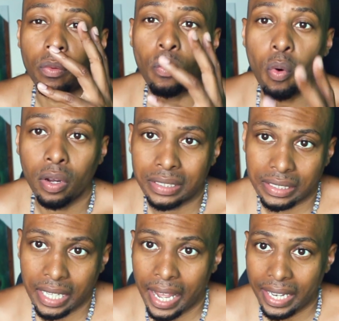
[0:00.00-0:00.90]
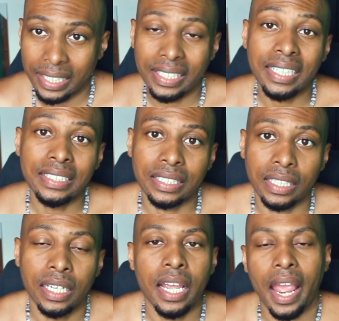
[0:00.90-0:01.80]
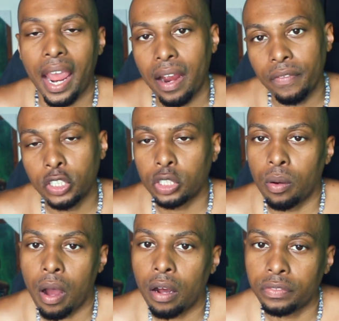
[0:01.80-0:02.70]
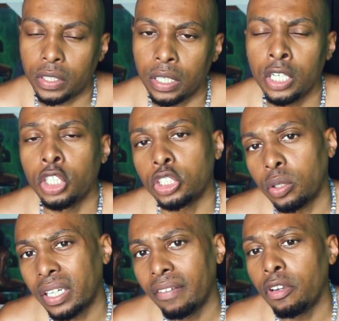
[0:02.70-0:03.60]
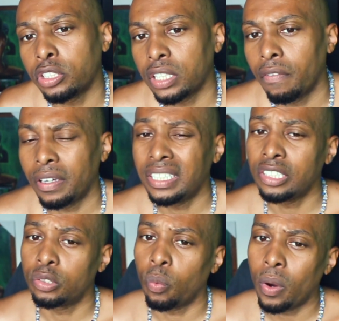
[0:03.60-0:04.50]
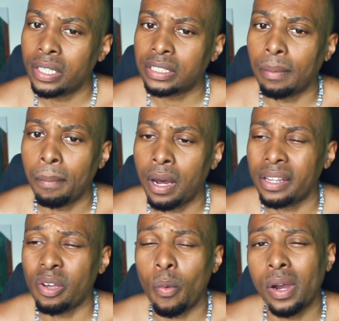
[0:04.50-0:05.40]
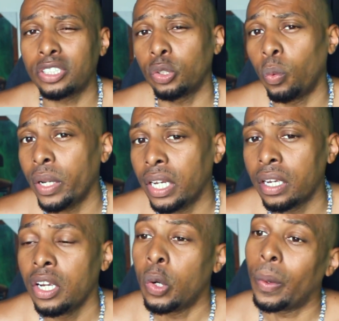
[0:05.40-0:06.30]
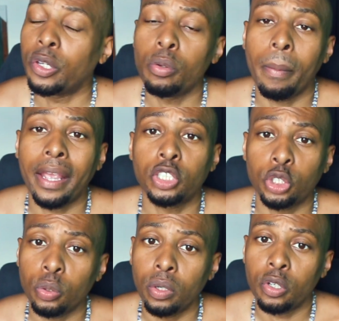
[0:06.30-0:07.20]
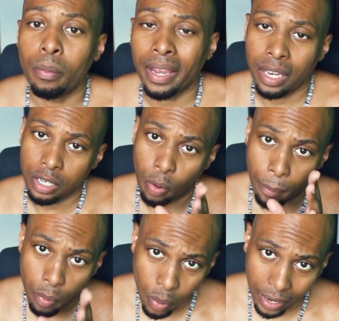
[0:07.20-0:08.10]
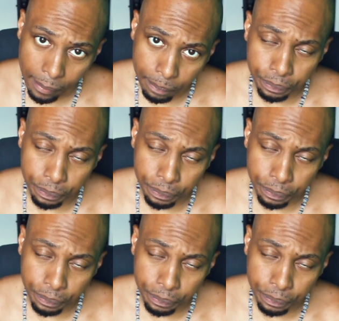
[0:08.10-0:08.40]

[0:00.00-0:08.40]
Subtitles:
wants that. It needs it every so often. So give yourself at least once a month or once a week where you make sure you make it your point,